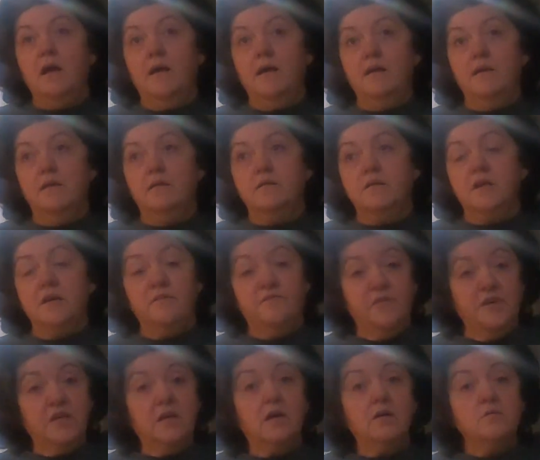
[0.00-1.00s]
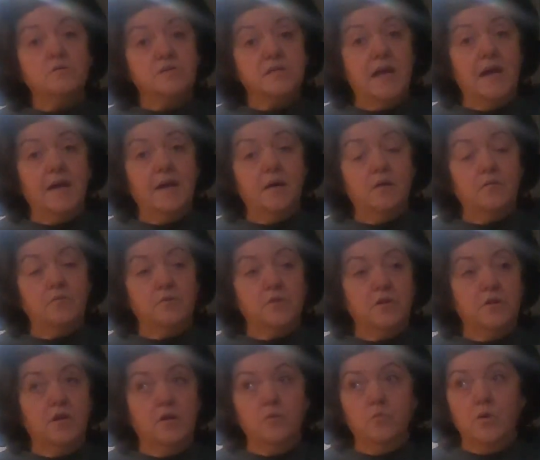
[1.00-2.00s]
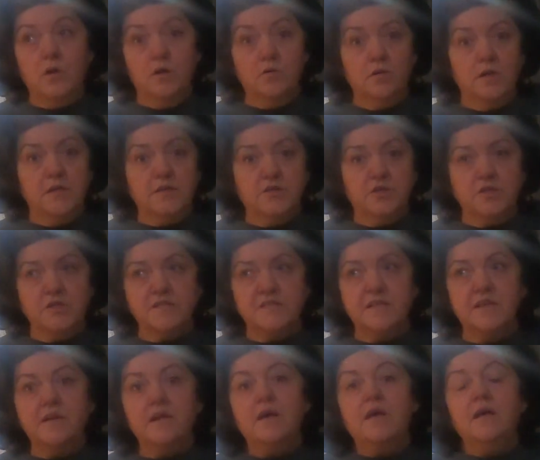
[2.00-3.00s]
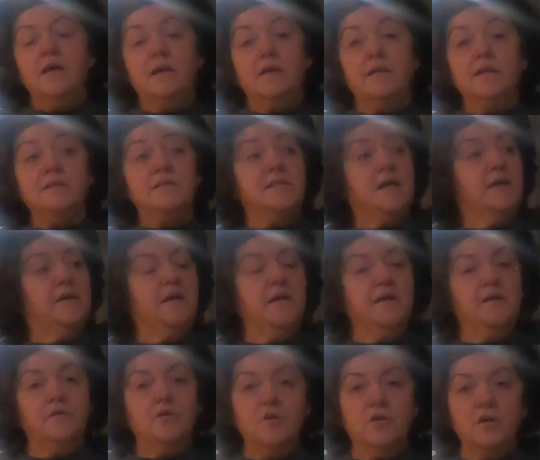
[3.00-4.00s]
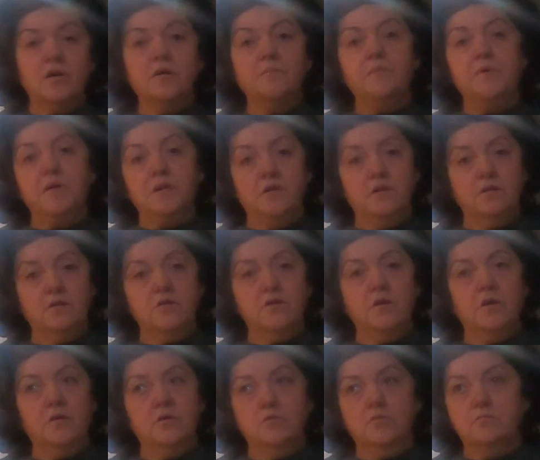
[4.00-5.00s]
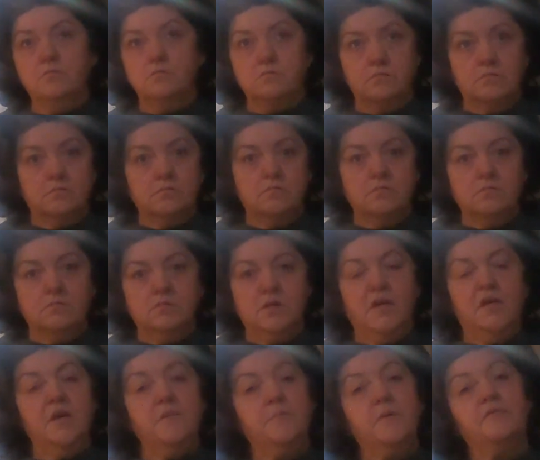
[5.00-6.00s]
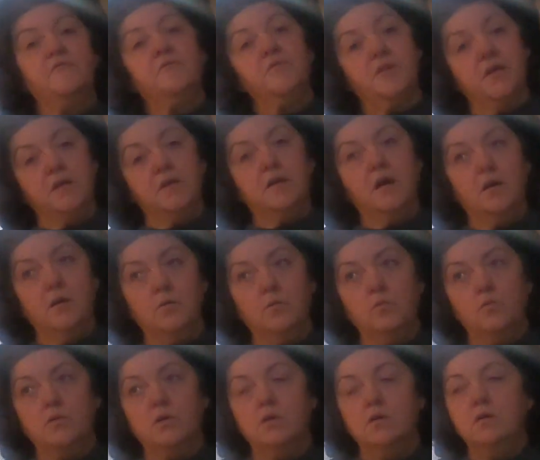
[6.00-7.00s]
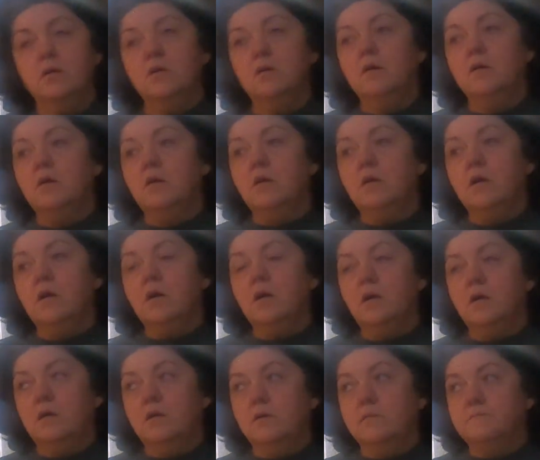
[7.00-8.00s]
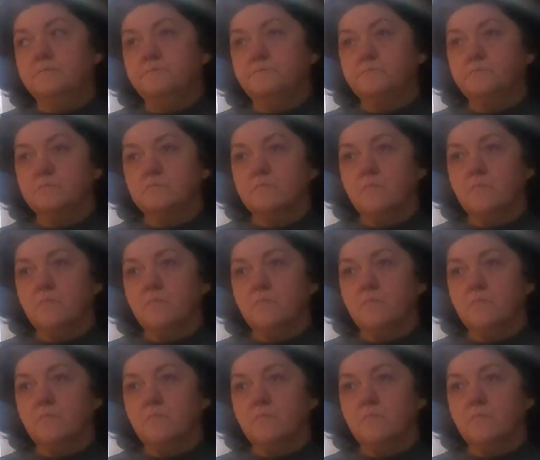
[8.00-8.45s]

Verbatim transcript: and if it goes out, you know, with no electricity, at least I can hook up and, you know, keep everything cold. Um,